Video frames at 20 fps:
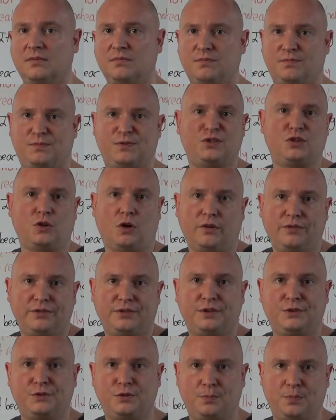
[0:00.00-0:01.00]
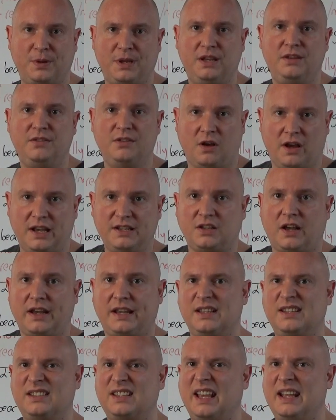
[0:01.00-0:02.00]
soft, to be nice, I
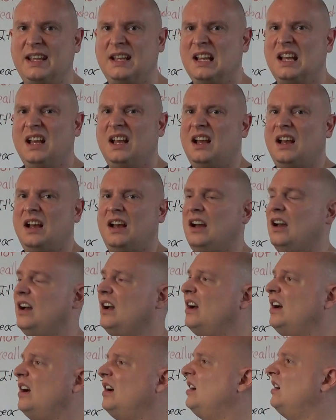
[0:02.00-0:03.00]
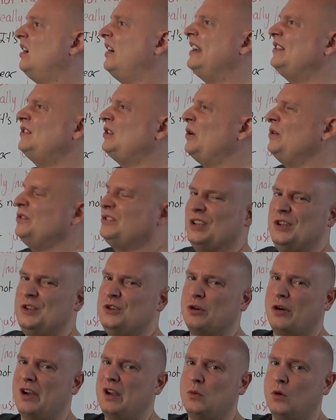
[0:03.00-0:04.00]
can say, I don't
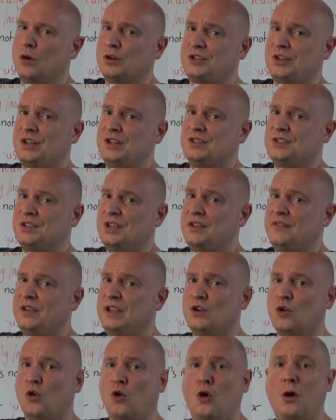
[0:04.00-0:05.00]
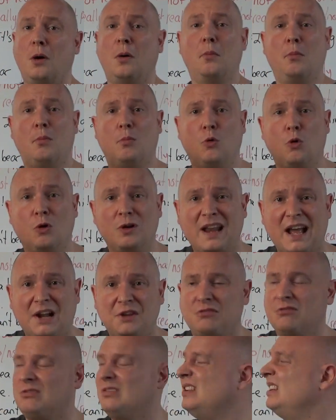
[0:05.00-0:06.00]
enjoy watching TV, or more
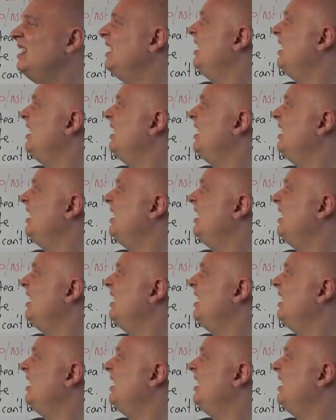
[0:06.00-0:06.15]
natural,